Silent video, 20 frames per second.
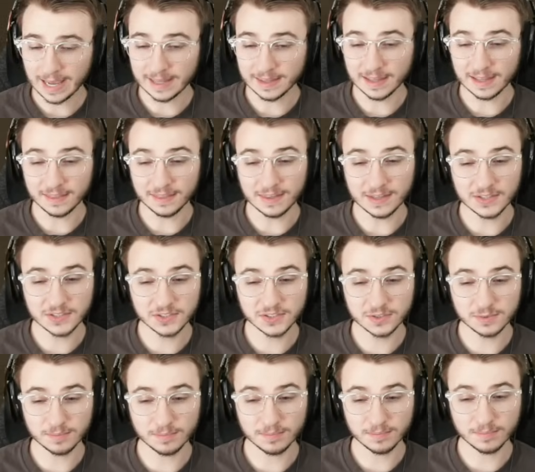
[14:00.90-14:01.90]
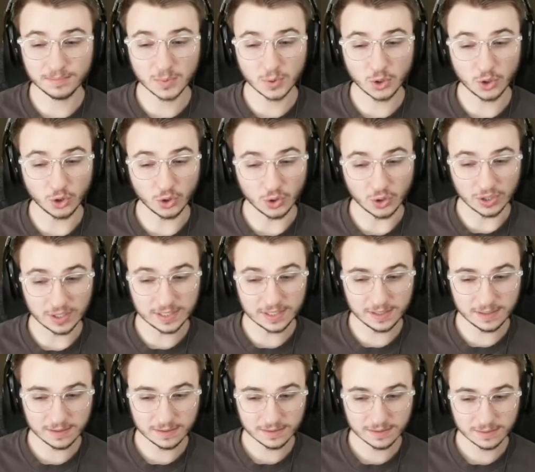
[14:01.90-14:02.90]
And then this
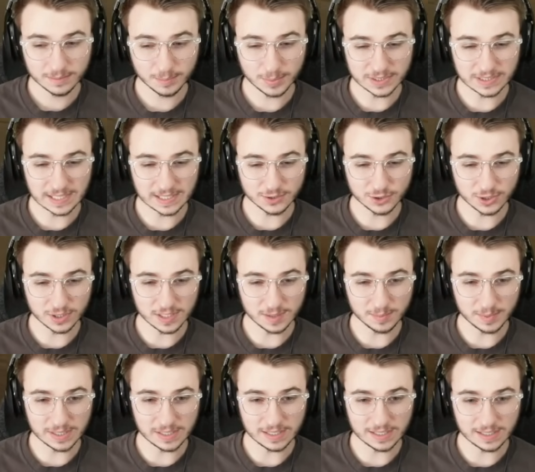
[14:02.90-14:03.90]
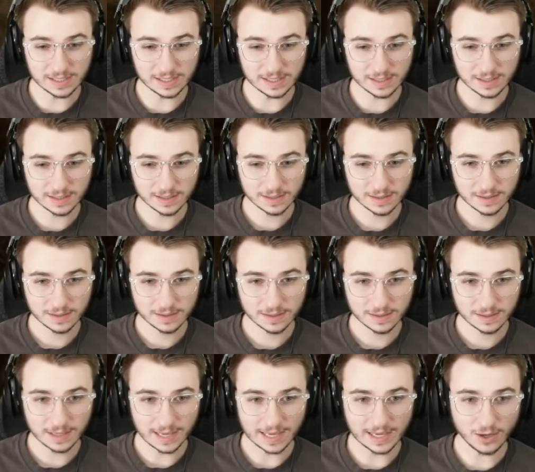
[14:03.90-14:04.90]
could potentially be
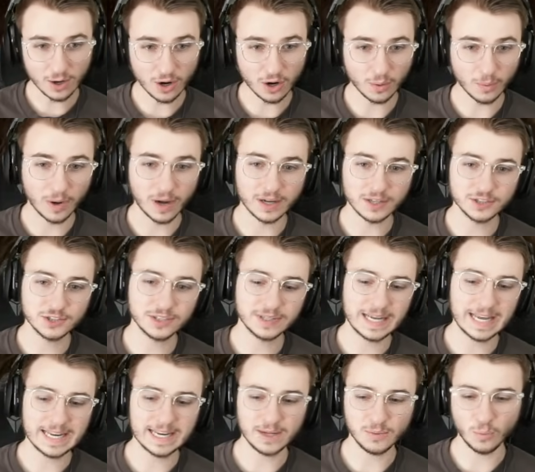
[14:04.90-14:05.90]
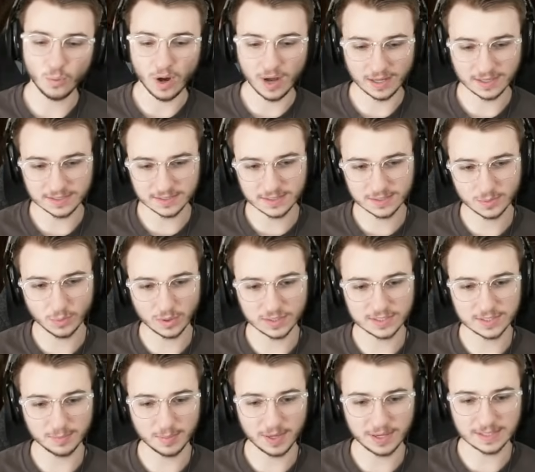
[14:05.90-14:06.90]
a car wash. And it was once
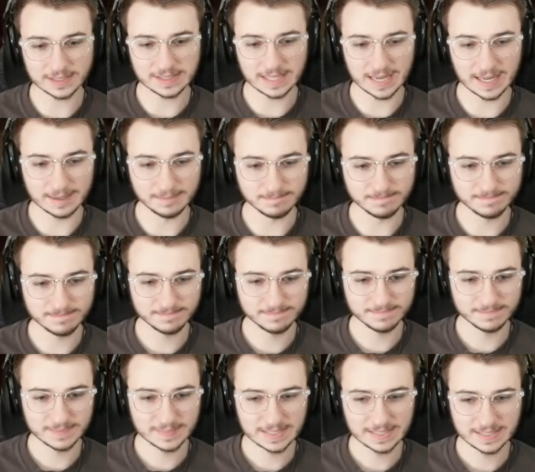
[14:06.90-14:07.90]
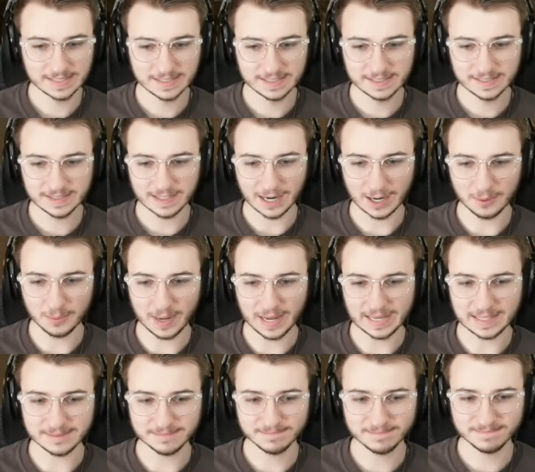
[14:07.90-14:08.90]
upon a time. All
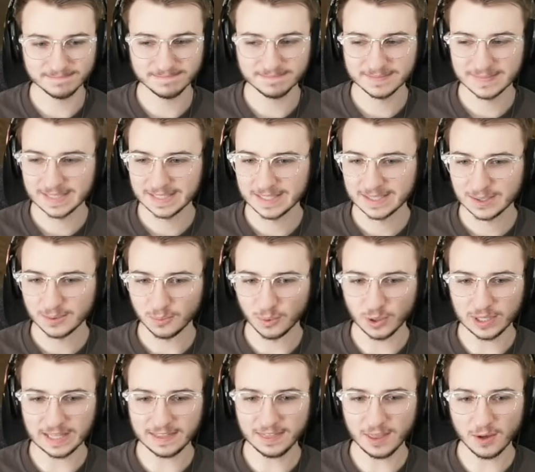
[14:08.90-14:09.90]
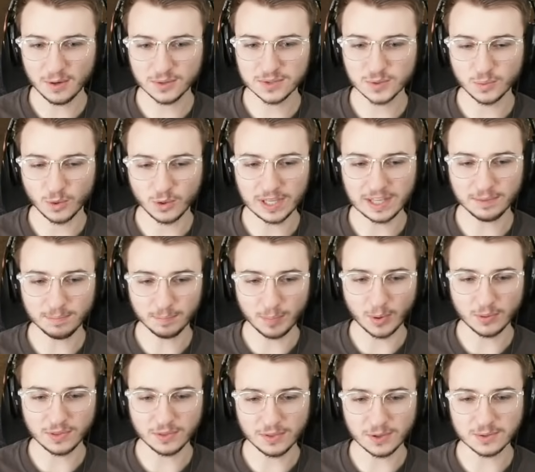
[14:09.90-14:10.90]
right. We'll get those. We'll get
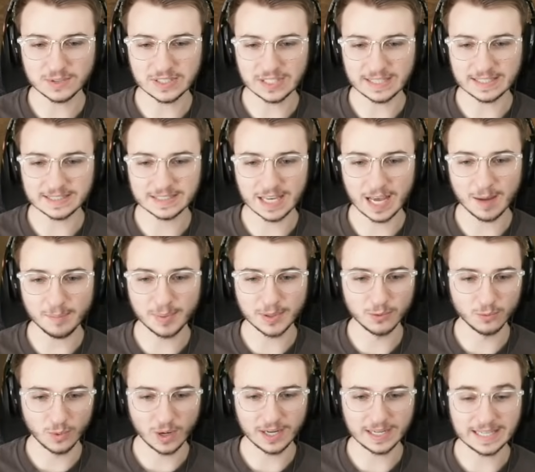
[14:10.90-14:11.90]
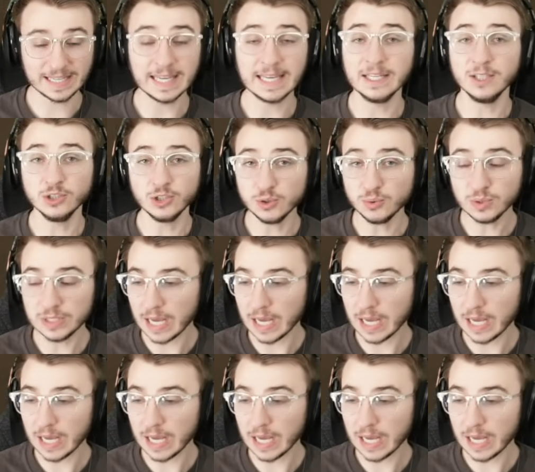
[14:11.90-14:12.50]
both of those things up and running in due